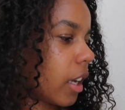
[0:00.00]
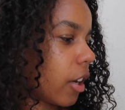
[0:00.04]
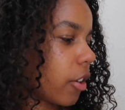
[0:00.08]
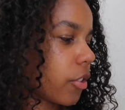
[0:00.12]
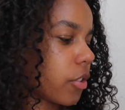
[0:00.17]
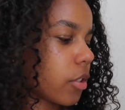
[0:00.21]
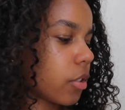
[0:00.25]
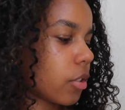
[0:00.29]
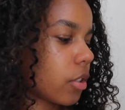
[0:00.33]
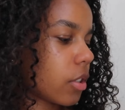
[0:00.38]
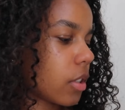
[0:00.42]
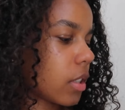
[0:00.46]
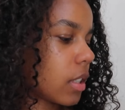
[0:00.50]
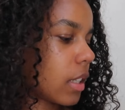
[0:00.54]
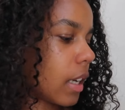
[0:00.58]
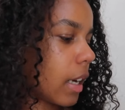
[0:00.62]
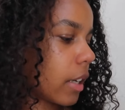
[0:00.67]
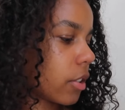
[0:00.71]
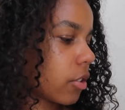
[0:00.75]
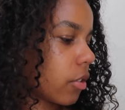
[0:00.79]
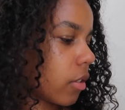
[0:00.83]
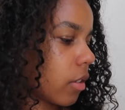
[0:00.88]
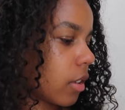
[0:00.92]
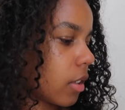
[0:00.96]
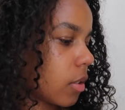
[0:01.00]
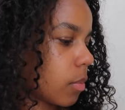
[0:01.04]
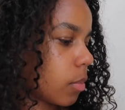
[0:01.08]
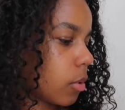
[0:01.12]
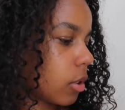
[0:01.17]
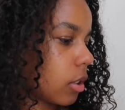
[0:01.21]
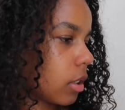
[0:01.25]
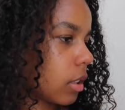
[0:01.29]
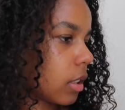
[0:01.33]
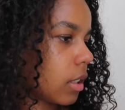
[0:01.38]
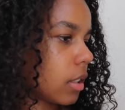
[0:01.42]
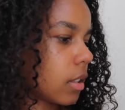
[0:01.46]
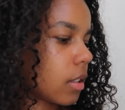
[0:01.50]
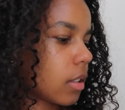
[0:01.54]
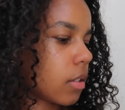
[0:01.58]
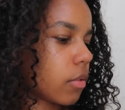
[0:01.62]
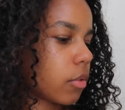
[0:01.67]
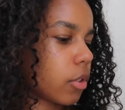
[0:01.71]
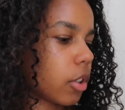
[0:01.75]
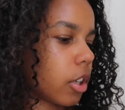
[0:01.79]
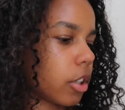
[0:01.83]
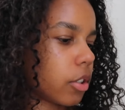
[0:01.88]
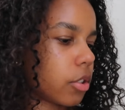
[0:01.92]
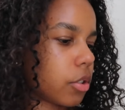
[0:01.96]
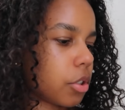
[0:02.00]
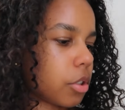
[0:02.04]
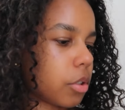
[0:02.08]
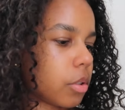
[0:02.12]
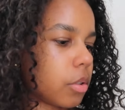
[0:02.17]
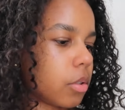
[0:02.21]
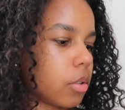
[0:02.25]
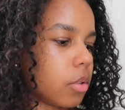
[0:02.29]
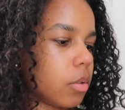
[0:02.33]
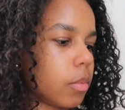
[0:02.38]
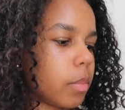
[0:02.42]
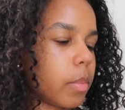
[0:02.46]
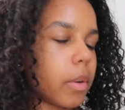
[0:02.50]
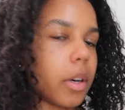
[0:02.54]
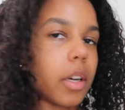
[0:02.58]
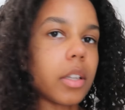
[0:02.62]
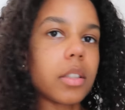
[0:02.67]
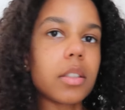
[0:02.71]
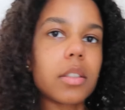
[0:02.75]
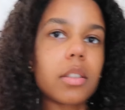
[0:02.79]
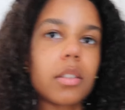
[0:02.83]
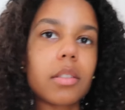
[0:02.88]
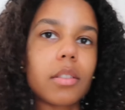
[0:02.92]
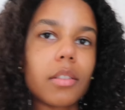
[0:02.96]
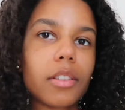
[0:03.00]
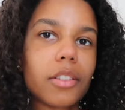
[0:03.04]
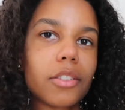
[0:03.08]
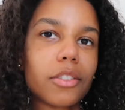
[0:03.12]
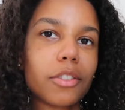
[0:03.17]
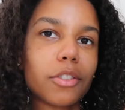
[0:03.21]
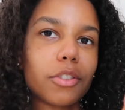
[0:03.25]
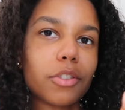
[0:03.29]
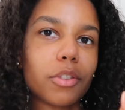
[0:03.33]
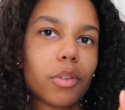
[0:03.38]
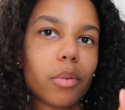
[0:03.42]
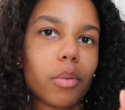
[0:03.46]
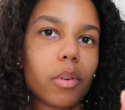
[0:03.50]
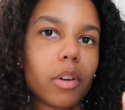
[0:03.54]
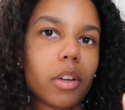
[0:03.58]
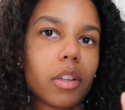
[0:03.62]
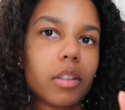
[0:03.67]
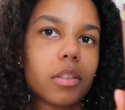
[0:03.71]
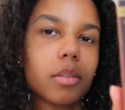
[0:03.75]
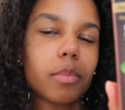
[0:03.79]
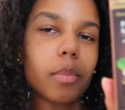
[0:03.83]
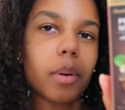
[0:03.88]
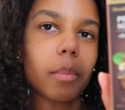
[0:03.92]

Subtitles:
I also just snacked on these pralines, forgot to show you, but these are so good.